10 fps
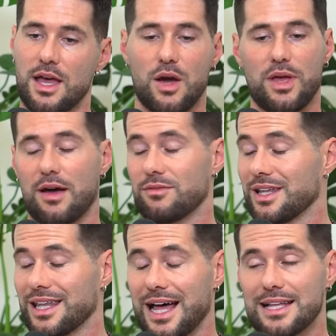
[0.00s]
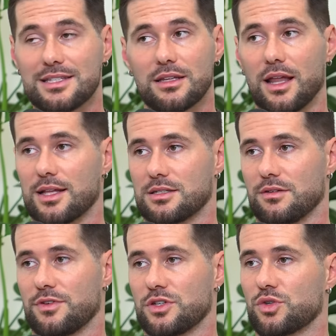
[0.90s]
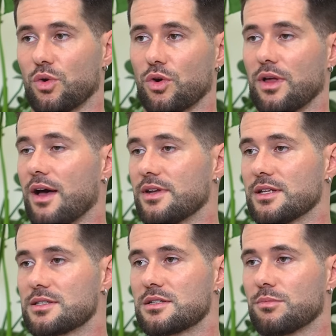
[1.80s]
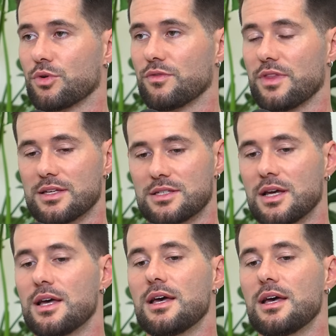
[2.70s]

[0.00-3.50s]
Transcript: and we have lots and lots of historical evidence to prove this,